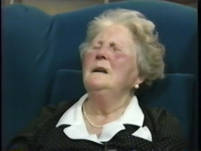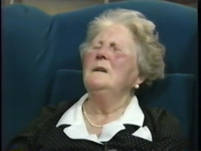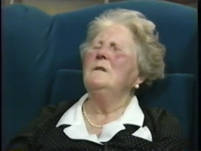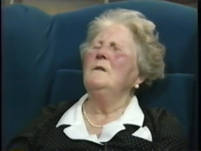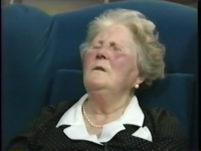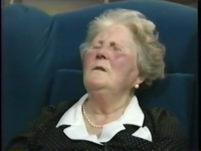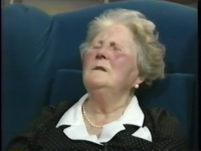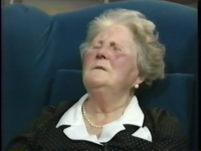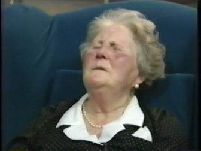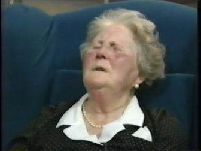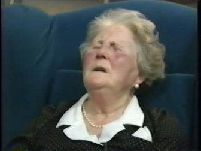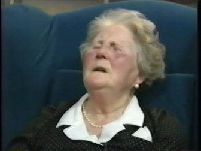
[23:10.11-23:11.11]
called
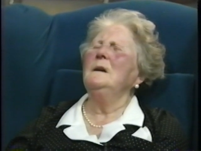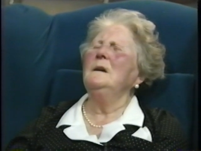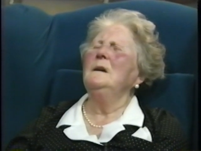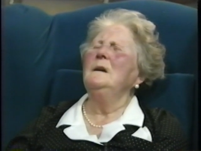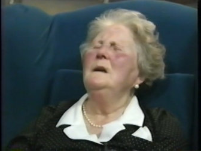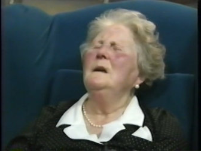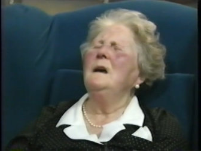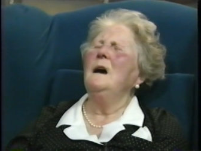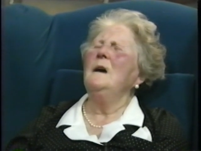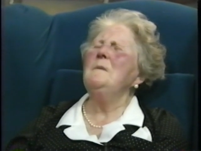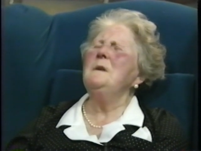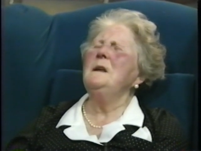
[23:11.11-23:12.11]

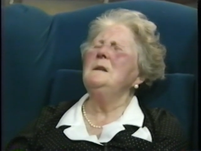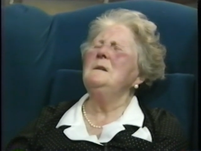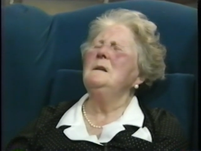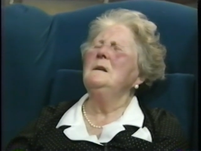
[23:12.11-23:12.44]
Carmen.